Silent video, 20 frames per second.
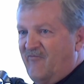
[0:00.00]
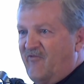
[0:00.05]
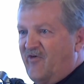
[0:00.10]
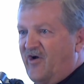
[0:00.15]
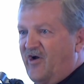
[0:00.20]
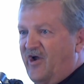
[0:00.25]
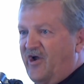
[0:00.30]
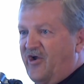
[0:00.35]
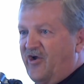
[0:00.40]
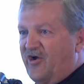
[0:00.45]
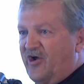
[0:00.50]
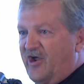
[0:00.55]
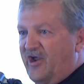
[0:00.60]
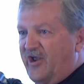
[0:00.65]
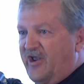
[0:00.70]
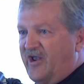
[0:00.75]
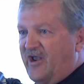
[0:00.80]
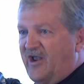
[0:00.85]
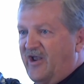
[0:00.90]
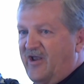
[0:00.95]
Very
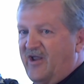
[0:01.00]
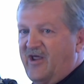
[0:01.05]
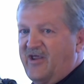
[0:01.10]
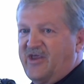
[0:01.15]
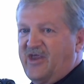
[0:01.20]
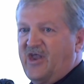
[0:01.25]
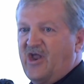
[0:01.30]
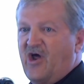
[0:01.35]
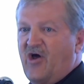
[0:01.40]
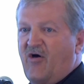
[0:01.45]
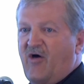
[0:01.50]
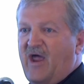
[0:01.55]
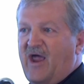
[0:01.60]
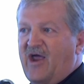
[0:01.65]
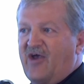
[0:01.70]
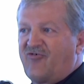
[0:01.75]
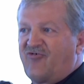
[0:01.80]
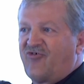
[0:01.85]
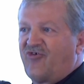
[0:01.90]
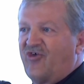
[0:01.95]
good. You know,
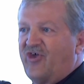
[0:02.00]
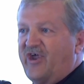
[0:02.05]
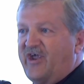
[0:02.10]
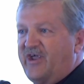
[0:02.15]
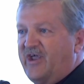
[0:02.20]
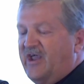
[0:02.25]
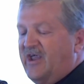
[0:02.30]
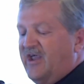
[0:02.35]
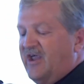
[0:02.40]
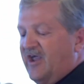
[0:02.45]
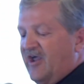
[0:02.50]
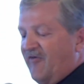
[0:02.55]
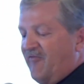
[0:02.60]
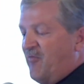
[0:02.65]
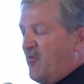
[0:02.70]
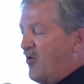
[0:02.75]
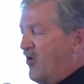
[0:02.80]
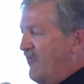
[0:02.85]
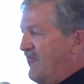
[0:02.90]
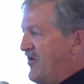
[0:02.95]
actually,
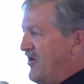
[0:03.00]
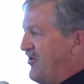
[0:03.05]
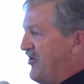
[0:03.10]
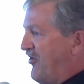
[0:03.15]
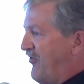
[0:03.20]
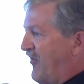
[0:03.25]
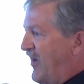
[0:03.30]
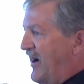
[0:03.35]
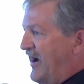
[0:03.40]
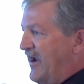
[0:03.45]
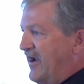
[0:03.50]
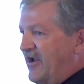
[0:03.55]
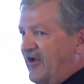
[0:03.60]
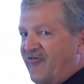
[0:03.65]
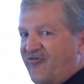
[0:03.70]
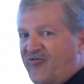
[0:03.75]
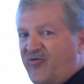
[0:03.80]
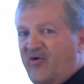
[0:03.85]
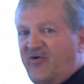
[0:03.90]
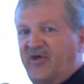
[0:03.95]
if more of you could read it,
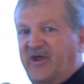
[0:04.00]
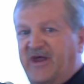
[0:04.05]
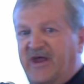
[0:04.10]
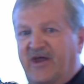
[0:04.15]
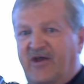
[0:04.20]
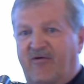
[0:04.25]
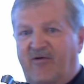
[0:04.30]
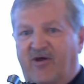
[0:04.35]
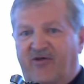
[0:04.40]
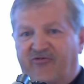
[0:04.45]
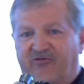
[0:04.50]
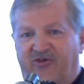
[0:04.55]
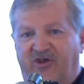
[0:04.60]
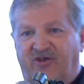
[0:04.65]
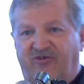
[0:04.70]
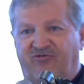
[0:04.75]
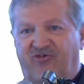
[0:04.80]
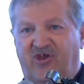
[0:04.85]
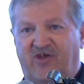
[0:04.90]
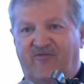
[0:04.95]
it's really
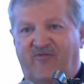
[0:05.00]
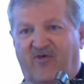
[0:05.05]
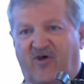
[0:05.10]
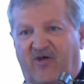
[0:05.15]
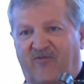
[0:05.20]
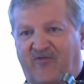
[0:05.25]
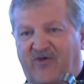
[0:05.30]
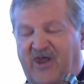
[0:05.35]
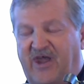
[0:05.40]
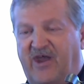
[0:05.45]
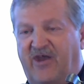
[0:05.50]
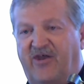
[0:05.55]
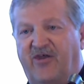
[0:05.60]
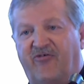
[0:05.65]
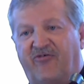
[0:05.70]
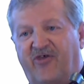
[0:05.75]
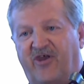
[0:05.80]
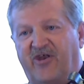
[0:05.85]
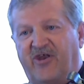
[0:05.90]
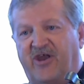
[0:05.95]
interesting. Chief Left Hand,
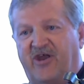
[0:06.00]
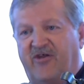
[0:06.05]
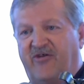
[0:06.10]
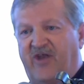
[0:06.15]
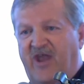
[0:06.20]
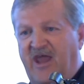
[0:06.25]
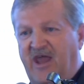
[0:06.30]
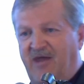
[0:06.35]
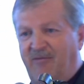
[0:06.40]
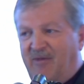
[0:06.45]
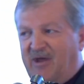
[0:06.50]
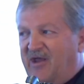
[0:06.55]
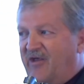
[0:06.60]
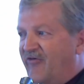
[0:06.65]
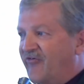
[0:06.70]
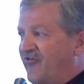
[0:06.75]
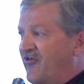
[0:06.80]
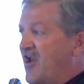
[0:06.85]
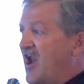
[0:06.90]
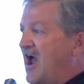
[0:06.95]
his Indian name
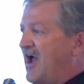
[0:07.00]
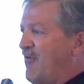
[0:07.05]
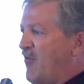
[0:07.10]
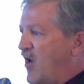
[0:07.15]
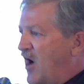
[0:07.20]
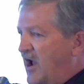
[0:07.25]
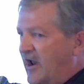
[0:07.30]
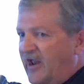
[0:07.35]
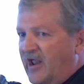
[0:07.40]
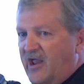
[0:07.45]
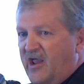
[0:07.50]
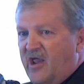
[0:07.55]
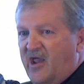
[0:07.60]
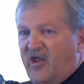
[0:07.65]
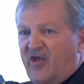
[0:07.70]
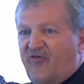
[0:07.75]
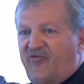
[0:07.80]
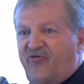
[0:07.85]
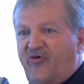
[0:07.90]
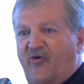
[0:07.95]
is Niwot.
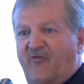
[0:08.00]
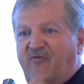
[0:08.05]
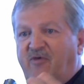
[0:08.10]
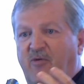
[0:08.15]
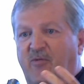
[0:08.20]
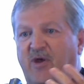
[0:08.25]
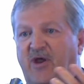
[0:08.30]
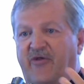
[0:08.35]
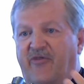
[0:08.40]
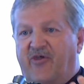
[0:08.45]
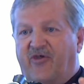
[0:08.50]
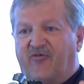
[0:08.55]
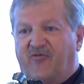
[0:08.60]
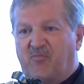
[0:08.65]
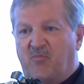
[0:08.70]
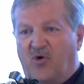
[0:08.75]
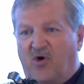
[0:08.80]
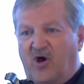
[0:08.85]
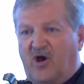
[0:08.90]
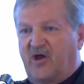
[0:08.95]
So if you read this
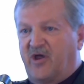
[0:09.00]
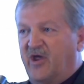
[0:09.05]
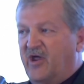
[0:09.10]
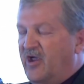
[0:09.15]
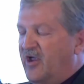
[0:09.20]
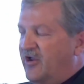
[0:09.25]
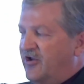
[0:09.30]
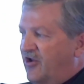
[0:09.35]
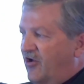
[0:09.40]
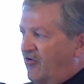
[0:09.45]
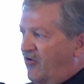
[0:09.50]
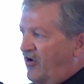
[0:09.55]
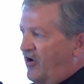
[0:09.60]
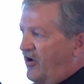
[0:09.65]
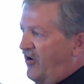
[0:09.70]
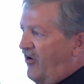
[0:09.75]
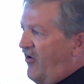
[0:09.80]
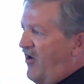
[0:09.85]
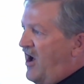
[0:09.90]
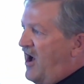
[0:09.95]
book, you'll
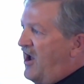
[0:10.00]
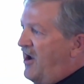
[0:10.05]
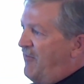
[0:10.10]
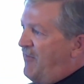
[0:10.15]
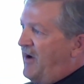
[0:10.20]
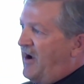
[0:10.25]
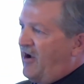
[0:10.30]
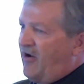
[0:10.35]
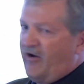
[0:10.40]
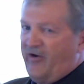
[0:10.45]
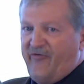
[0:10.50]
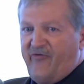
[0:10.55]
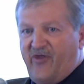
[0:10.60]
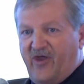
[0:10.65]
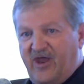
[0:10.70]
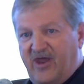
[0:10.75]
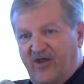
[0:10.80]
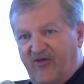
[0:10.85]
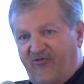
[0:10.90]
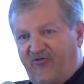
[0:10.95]
learn a lot about
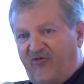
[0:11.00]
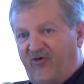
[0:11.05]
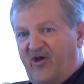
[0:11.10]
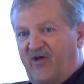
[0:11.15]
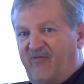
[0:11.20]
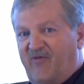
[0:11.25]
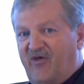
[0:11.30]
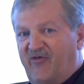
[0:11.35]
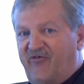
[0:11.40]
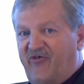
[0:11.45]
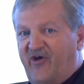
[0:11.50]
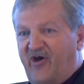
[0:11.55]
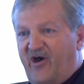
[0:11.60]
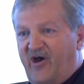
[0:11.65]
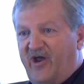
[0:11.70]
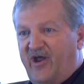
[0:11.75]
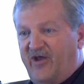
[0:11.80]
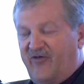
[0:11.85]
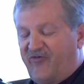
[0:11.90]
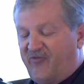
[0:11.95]
the history of this area.